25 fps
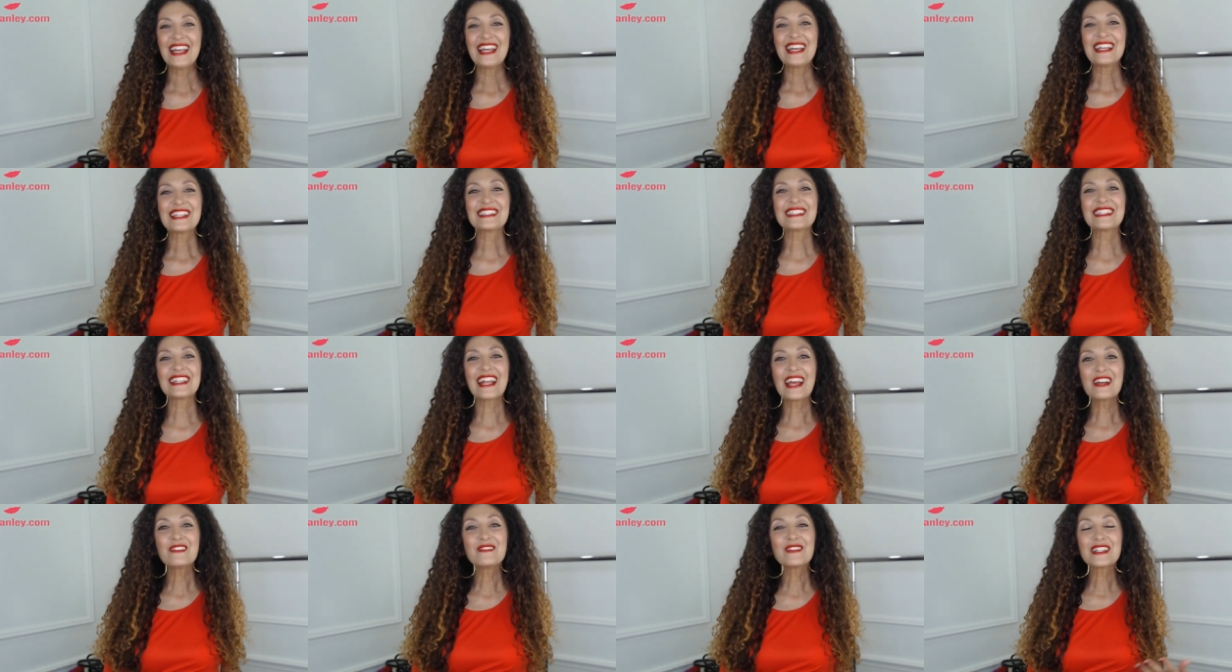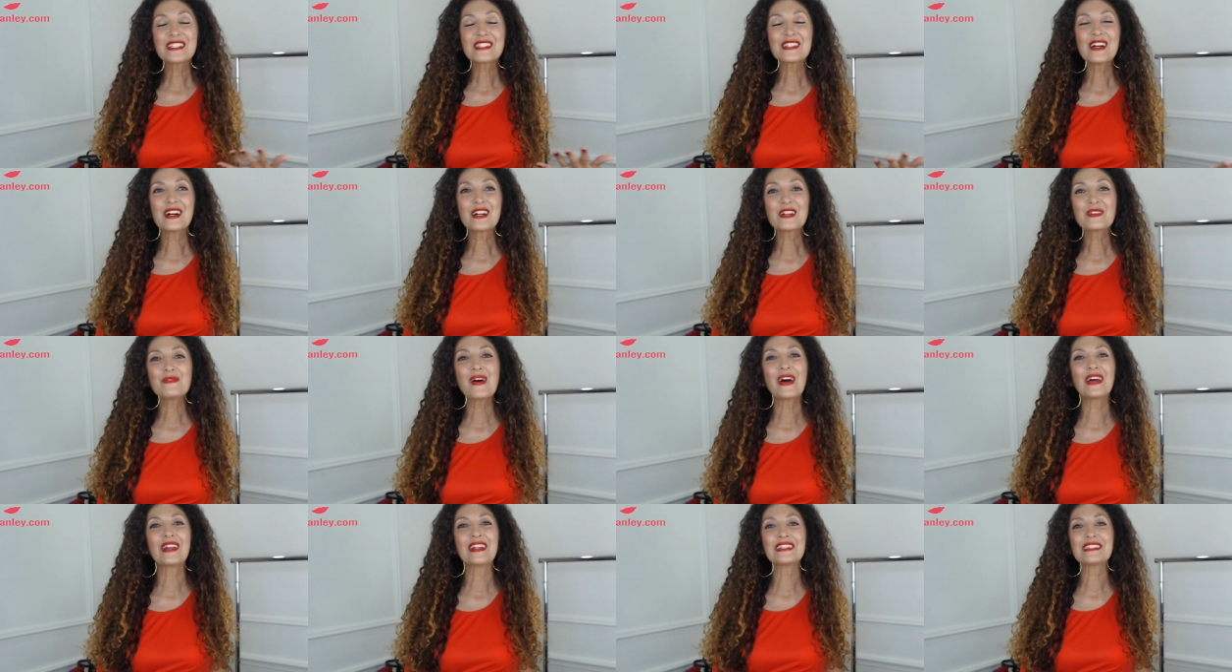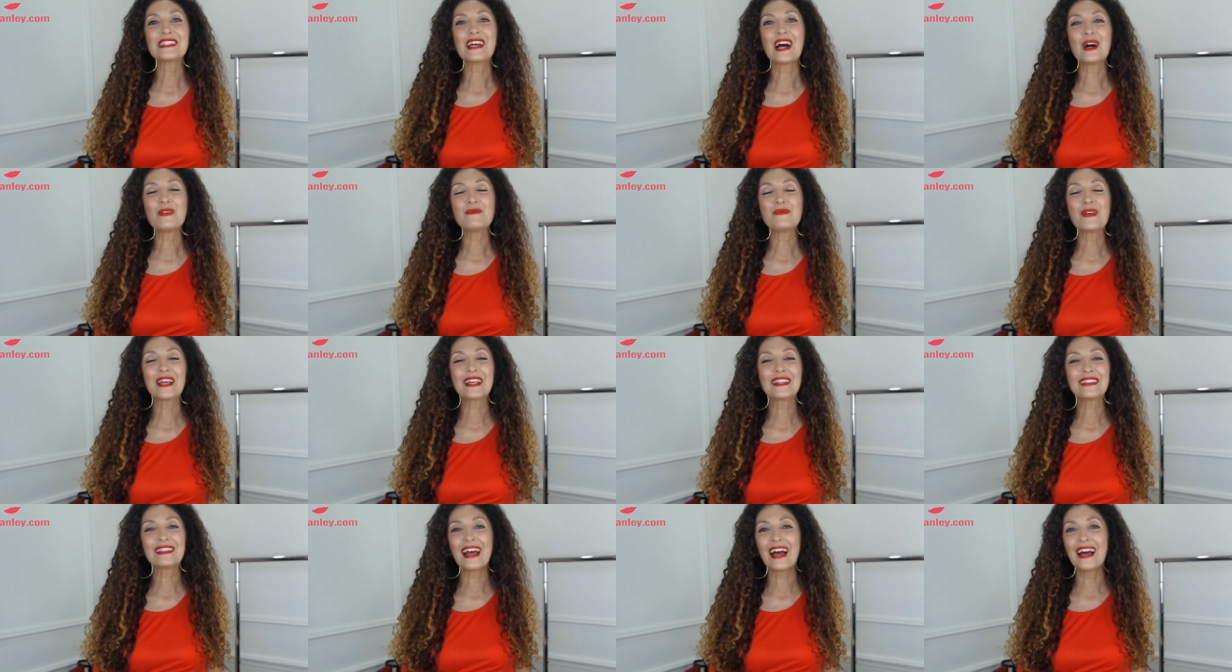Today, I want to talk about a
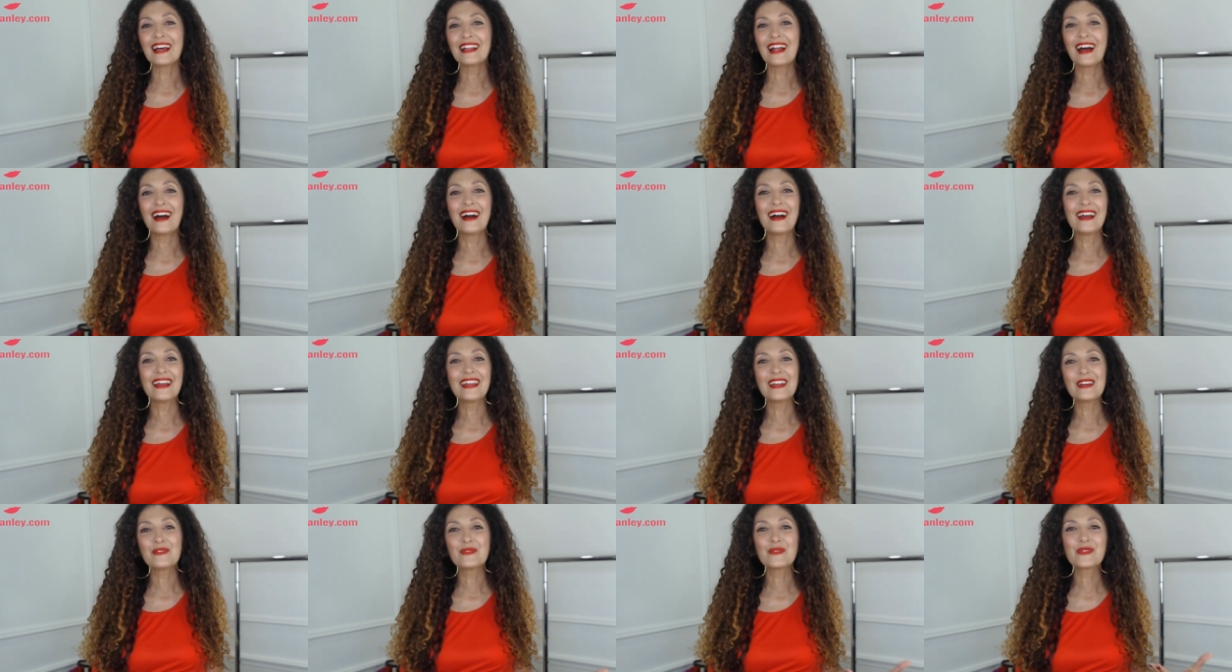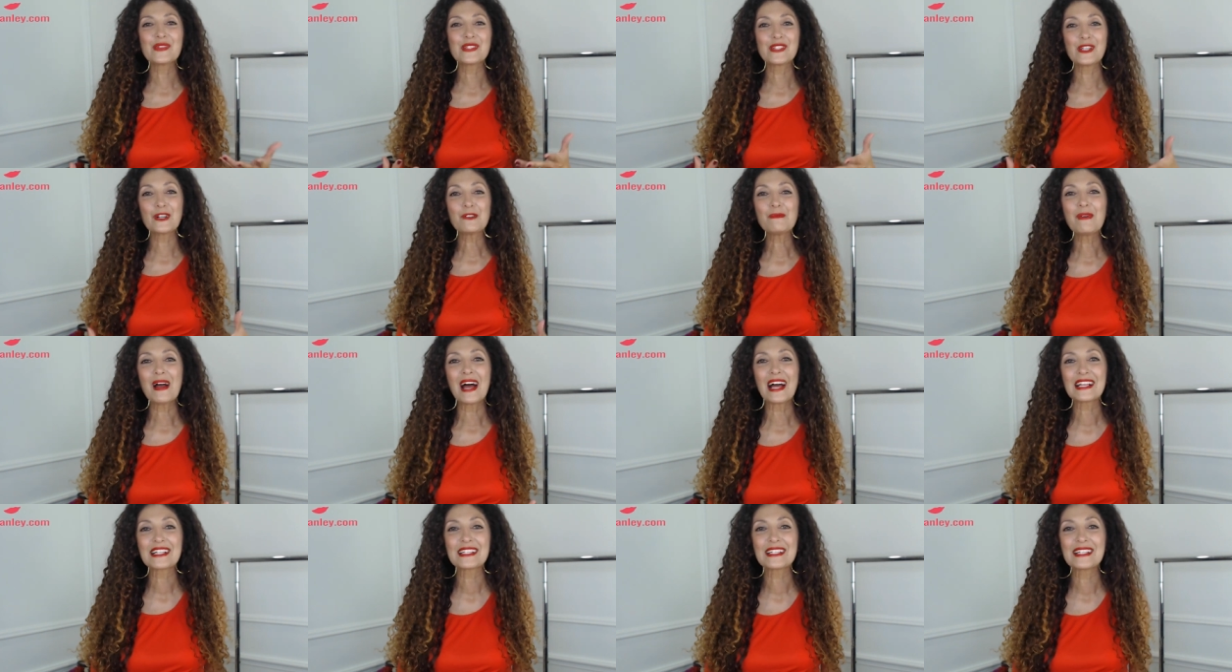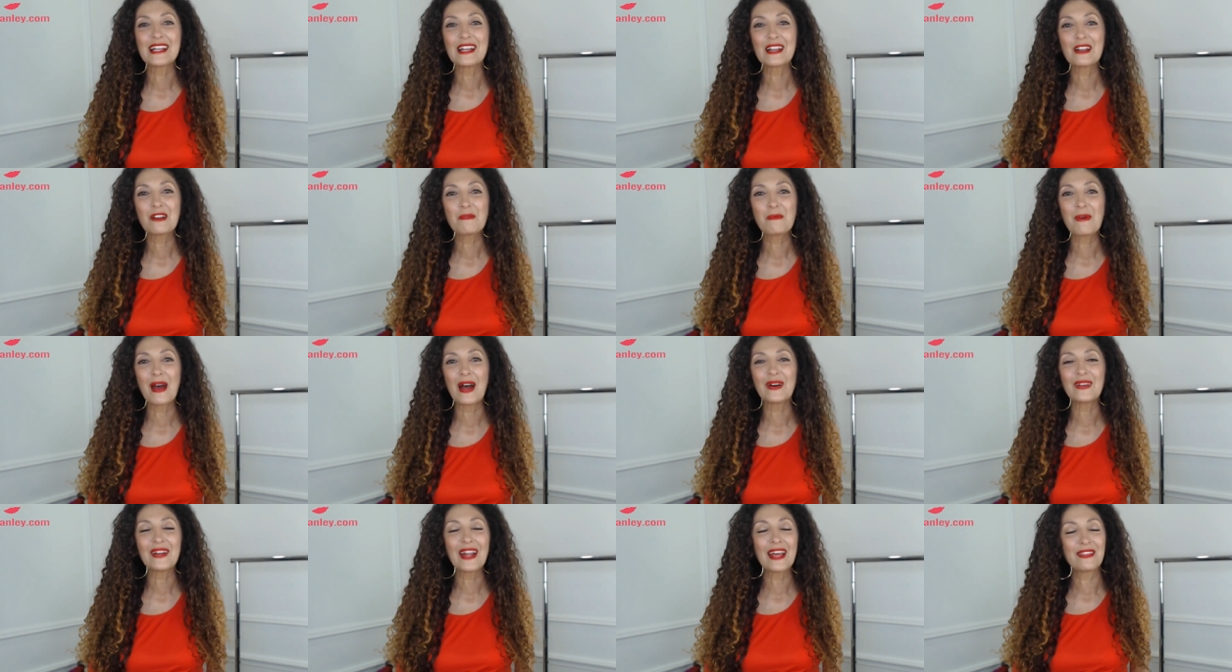topic that I am so passionate
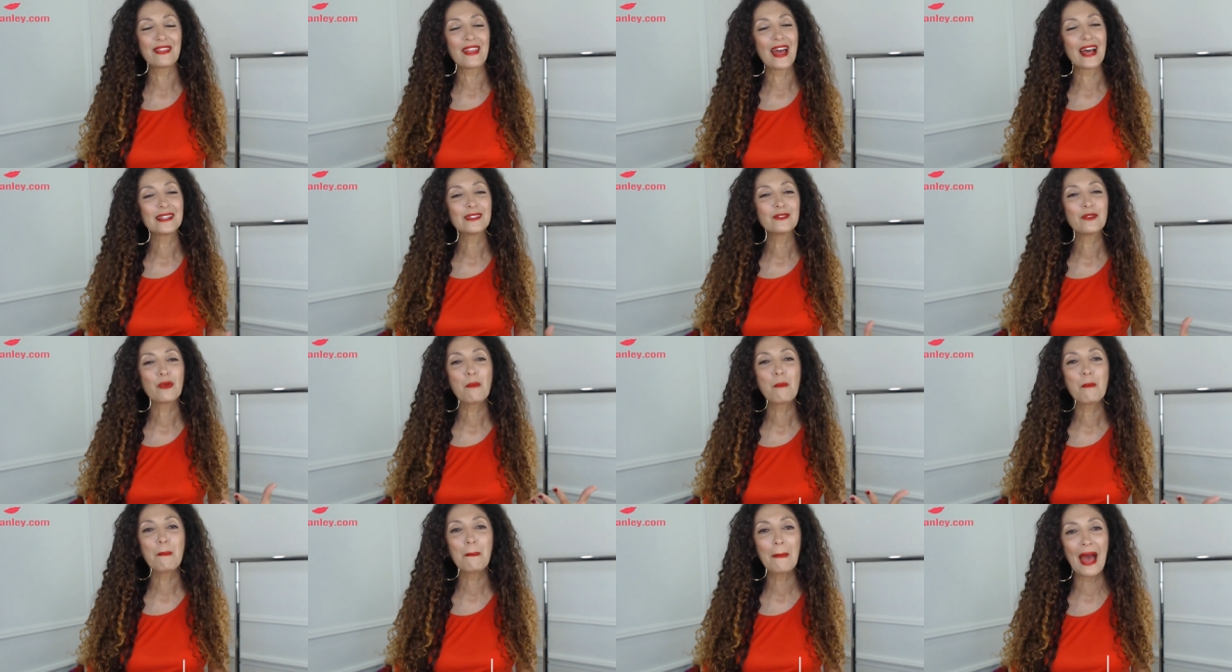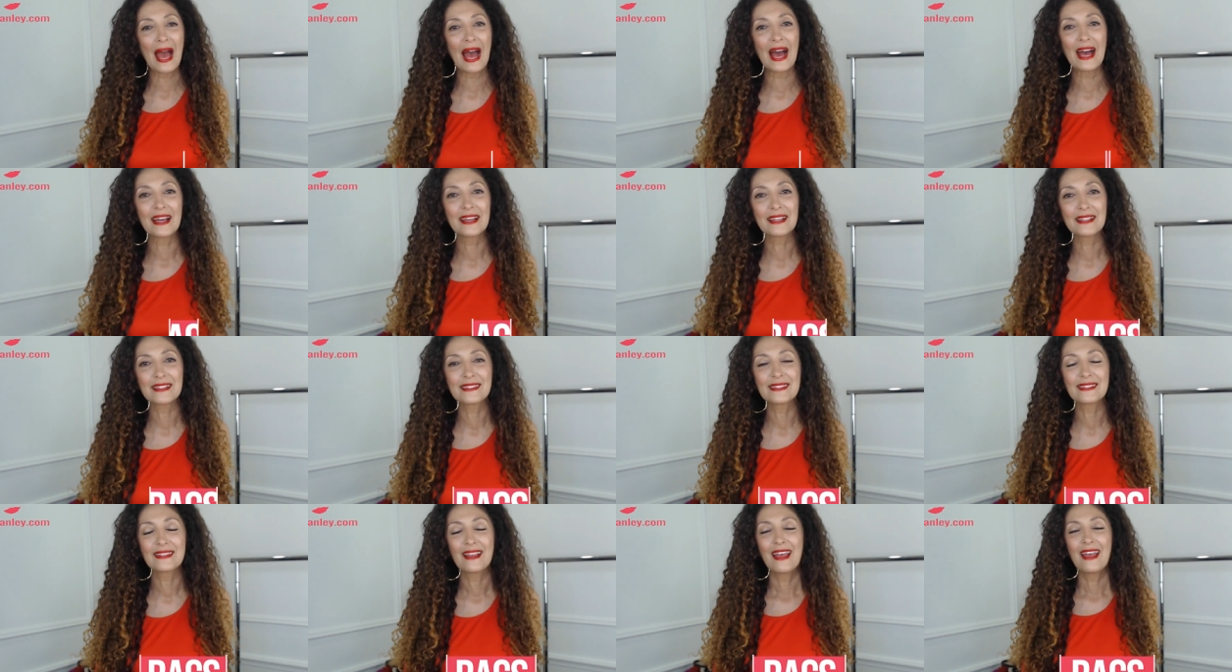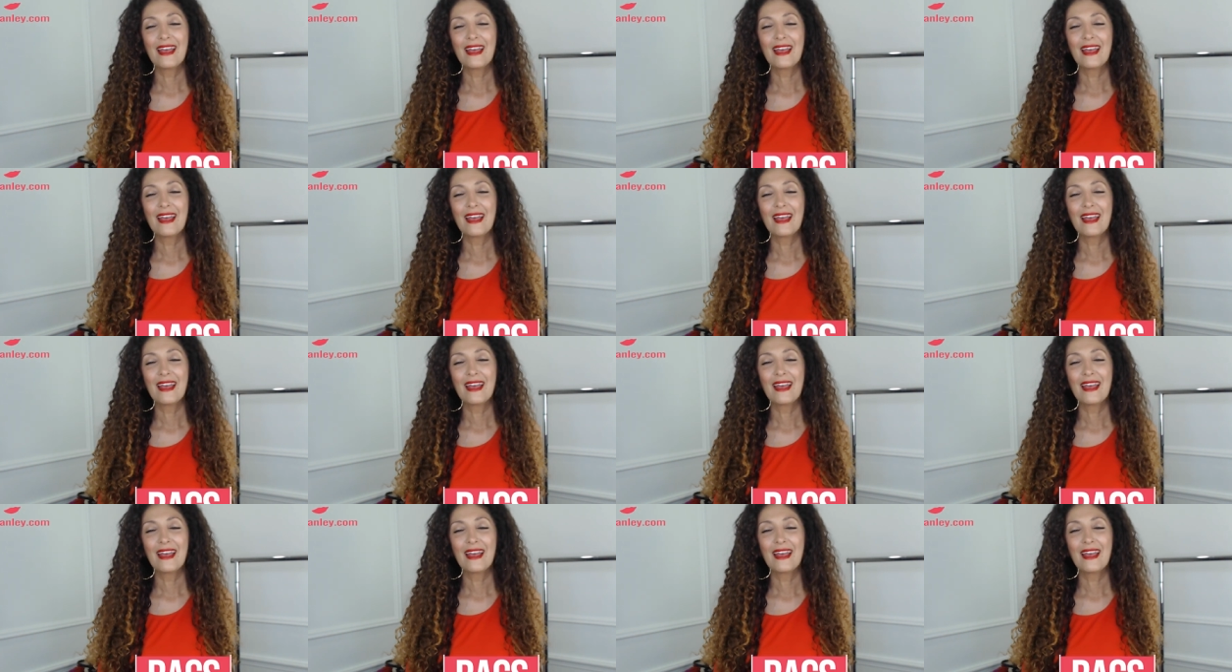about, and that's bags.